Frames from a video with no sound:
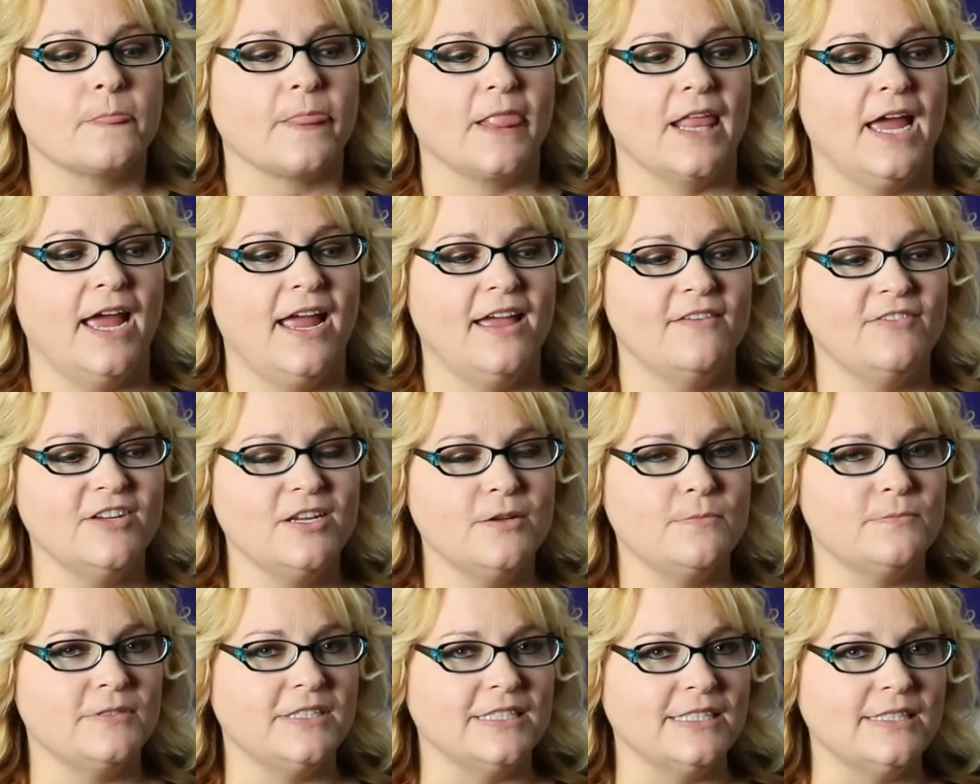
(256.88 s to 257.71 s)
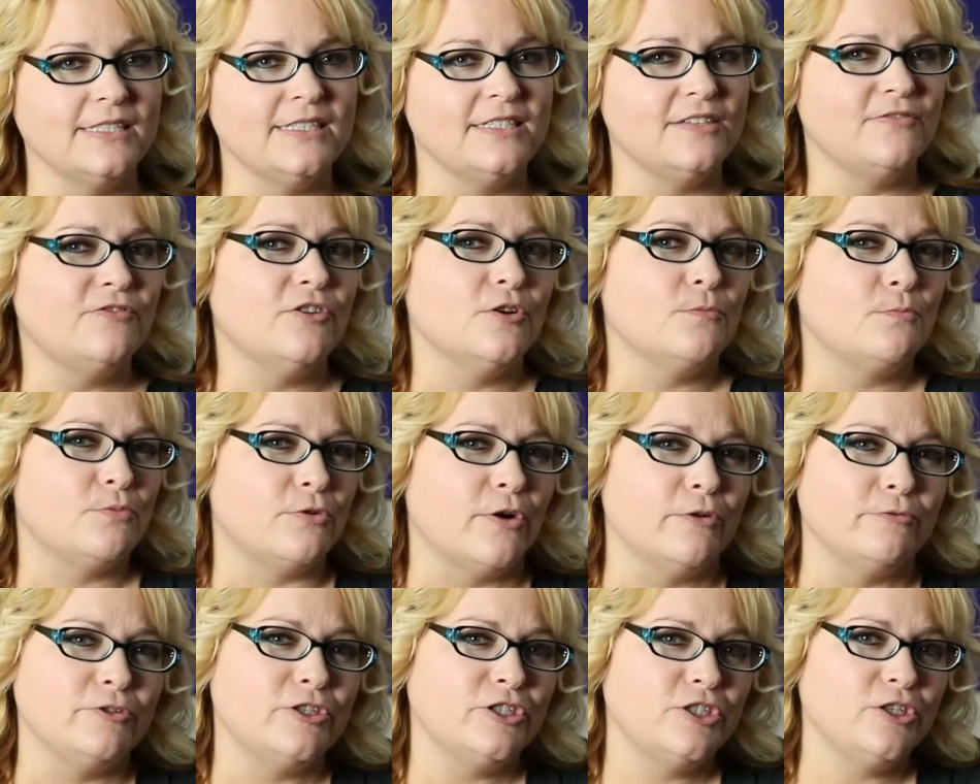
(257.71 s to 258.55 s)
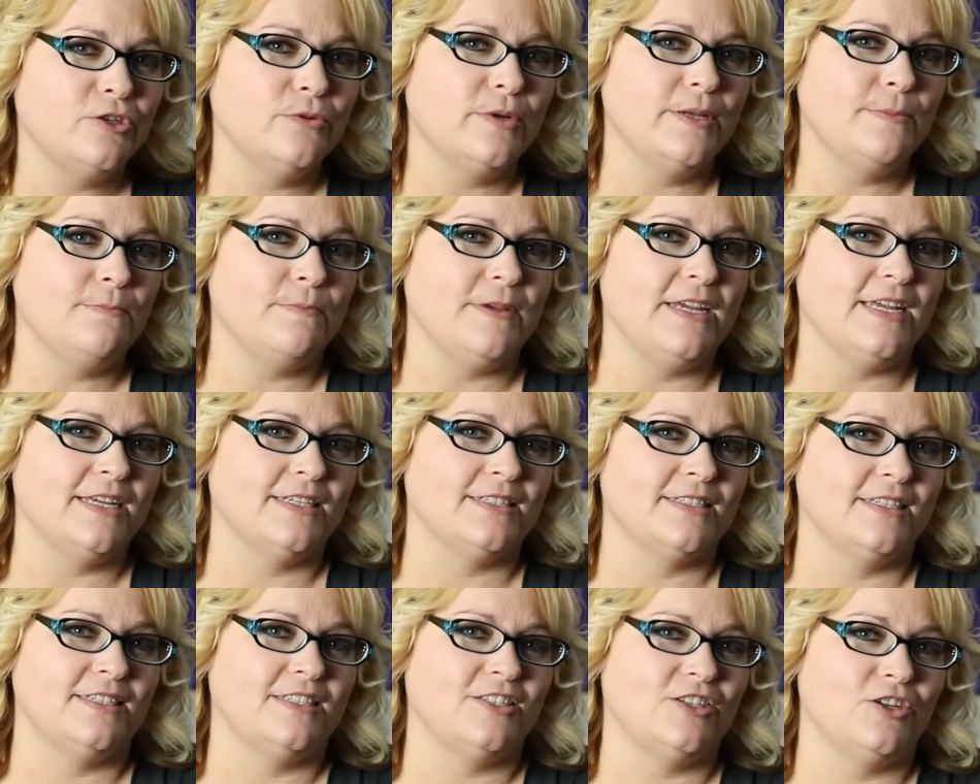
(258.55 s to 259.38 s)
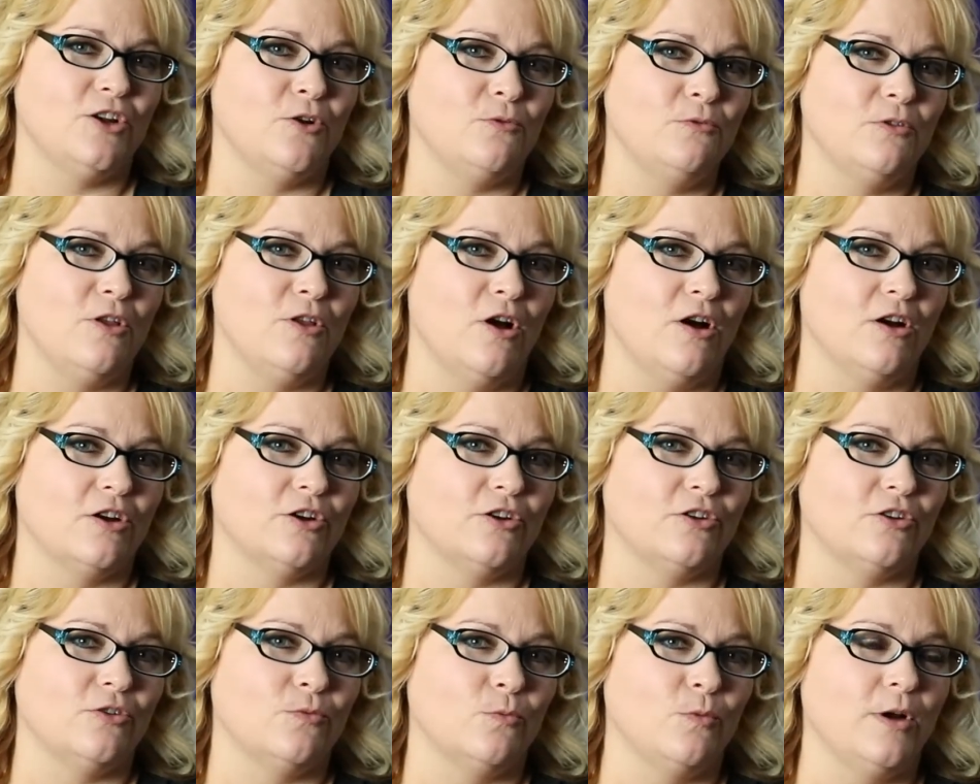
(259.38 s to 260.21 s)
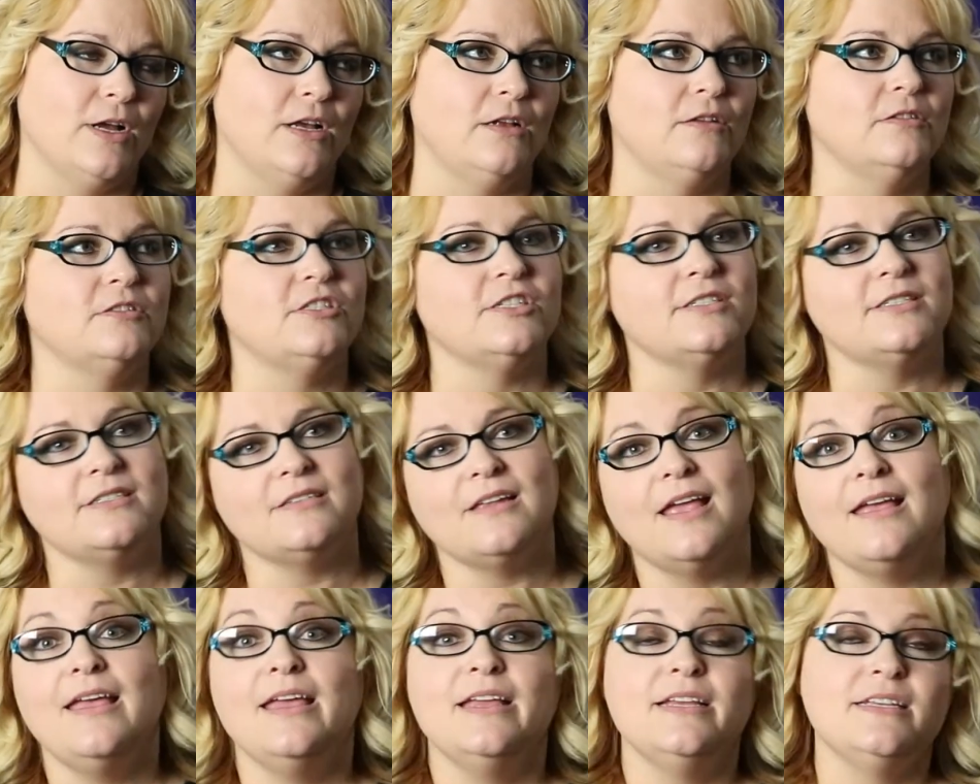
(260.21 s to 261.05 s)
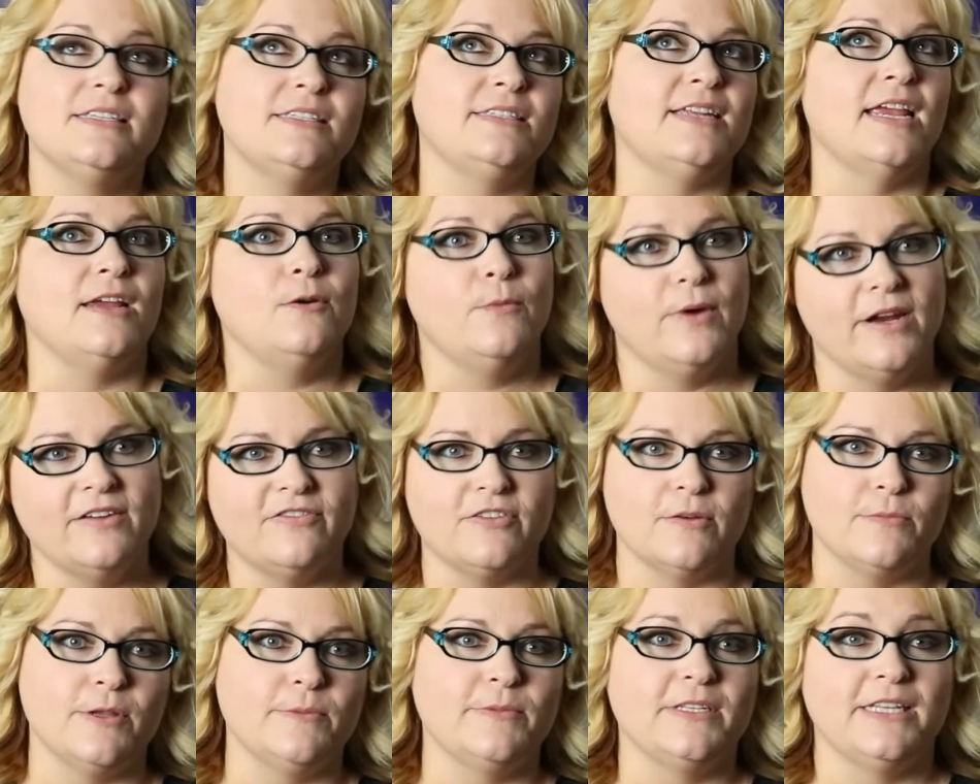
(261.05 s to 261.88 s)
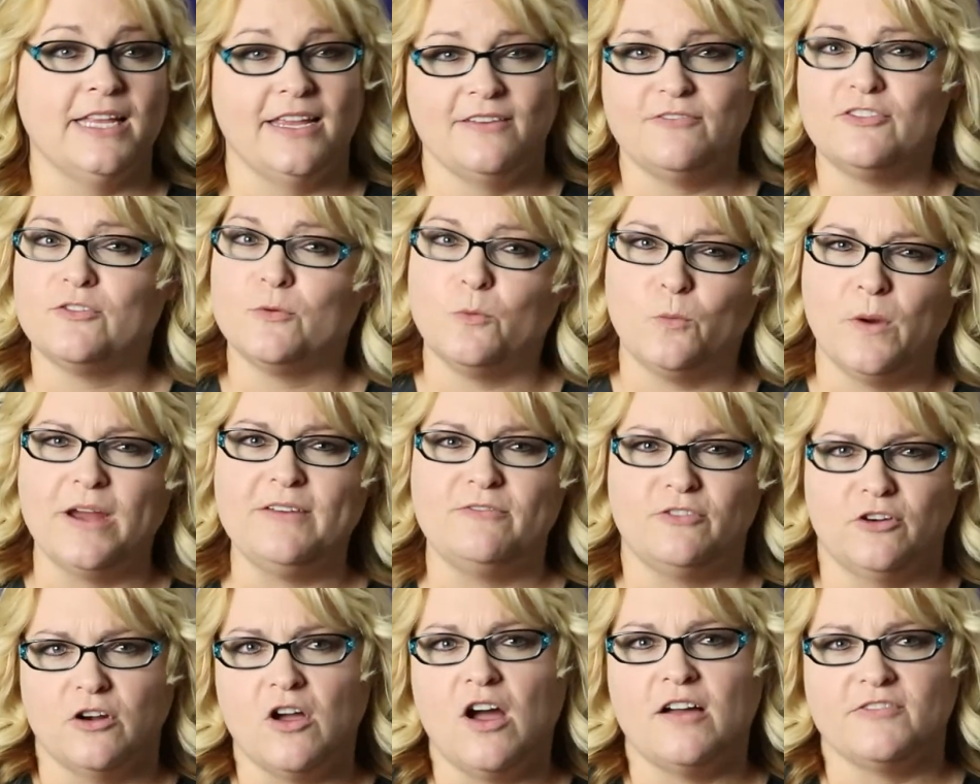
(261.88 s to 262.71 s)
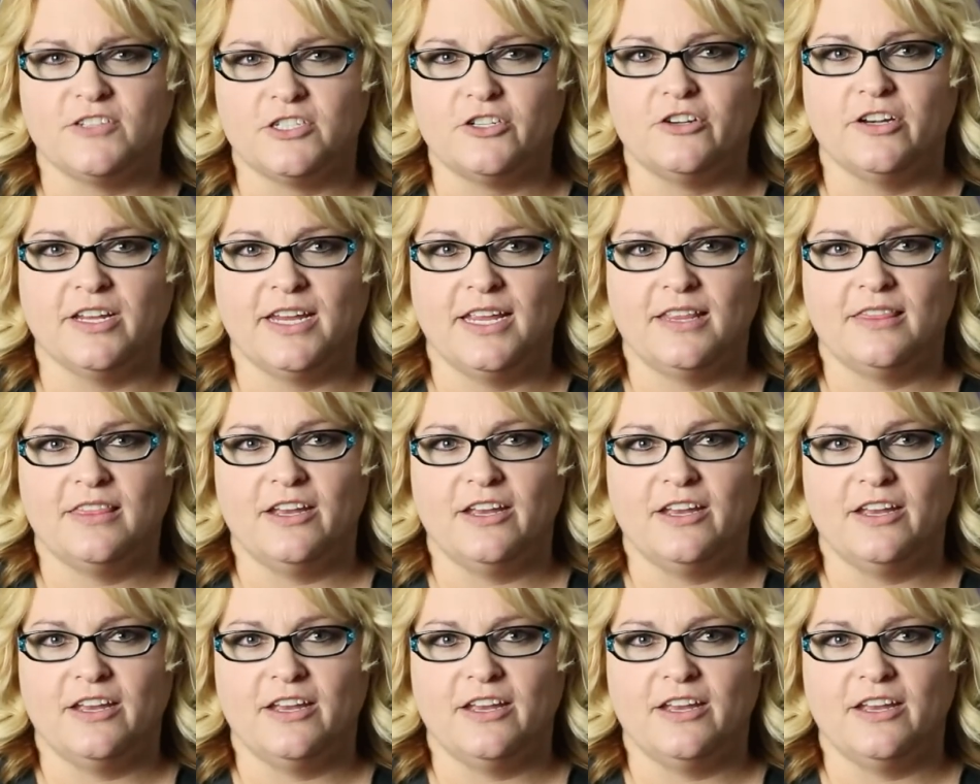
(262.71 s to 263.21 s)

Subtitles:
I have a completely different approach to it, because it's no longer, well, just stay away from them and wait for an officer to get